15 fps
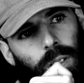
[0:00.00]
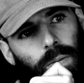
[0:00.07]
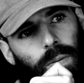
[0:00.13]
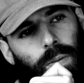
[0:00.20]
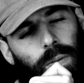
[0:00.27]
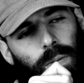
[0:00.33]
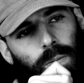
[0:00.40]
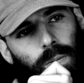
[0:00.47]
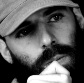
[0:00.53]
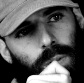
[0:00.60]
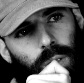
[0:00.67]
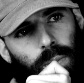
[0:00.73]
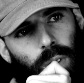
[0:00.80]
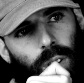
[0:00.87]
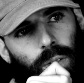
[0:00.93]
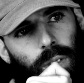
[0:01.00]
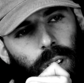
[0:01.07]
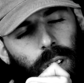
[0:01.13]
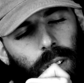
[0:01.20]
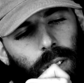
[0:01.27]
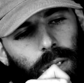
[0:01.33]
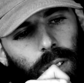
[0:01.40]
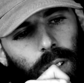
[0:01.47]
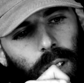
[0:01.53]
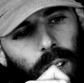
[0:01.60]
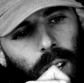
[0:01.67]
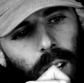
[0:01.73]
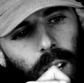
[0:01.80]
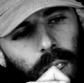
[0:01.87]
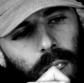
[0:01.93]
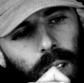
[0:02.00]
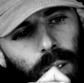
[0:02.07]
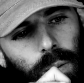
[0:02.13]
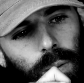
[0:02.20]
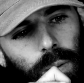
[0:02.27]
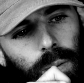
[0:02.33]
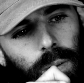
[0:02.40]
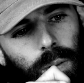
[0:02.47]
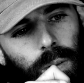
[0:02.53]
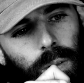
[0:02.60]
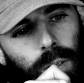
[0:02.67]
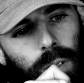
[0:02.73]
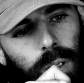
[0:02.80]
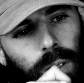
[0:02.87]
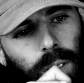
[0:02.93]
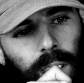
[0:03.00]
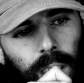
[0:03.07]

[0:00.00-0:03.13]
are small videos that I think do a